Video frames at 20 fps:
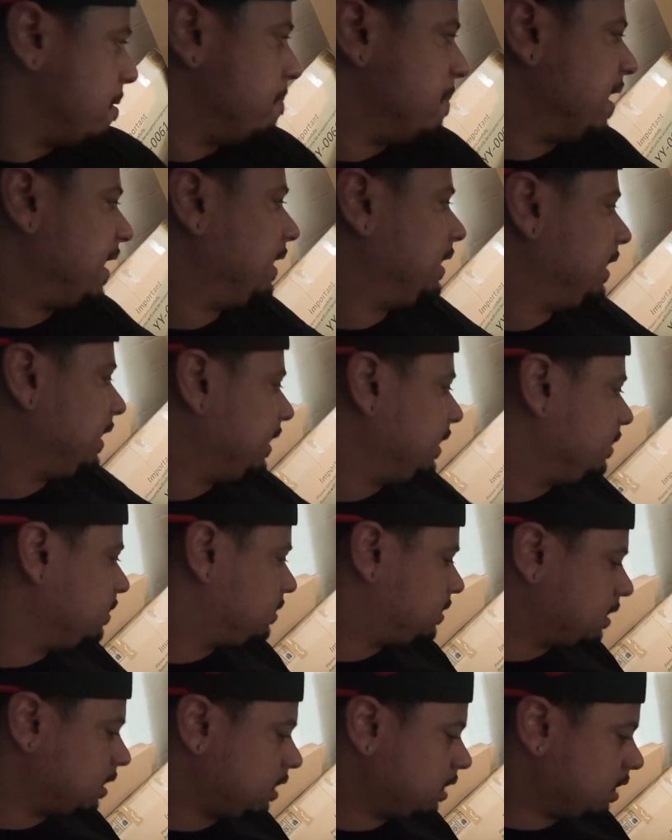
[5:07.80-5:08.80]
It may need
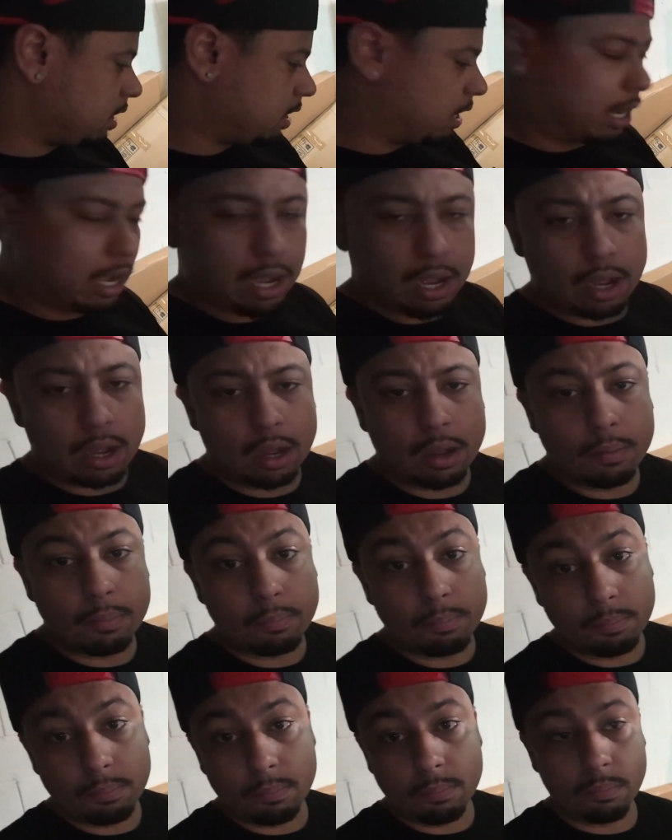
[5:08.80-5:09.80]

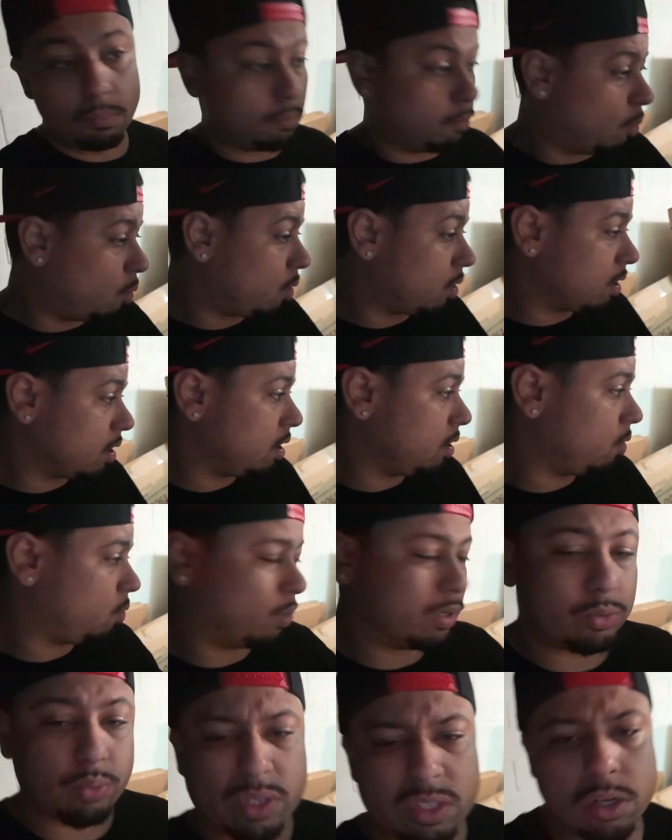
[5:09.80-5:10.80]
more
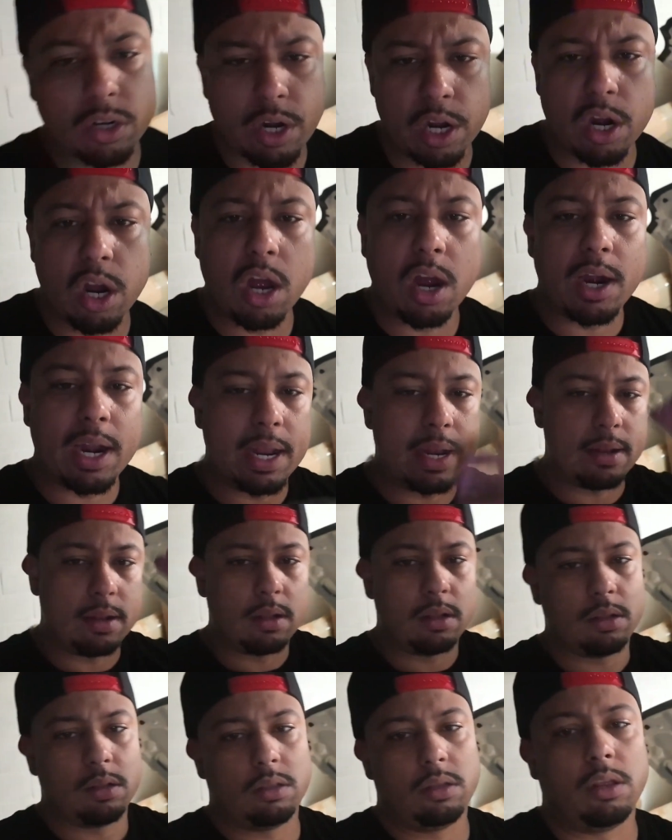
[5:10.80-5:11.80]
once we turn it on and,